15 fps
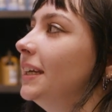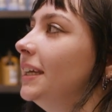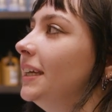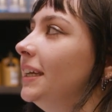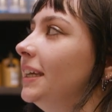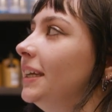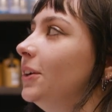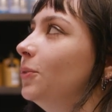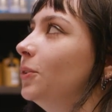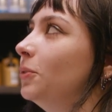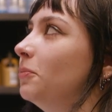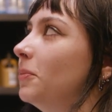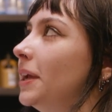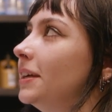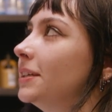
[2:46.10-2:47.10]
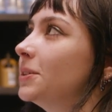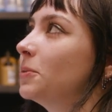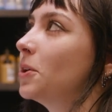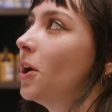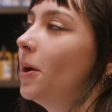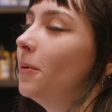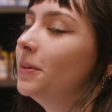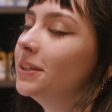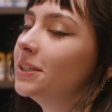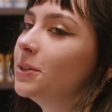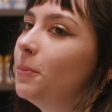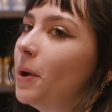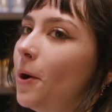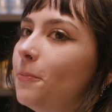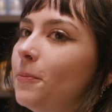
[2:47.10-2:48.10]
he would make some comments
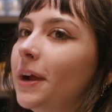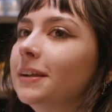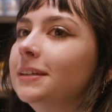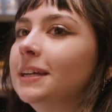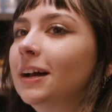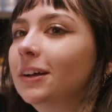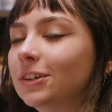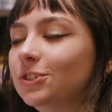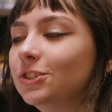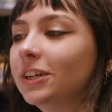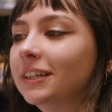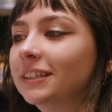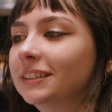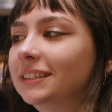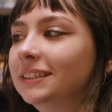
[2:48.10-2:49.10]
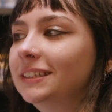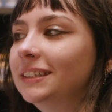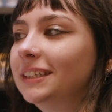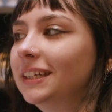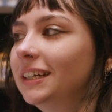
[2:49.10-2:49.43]
about my intelligence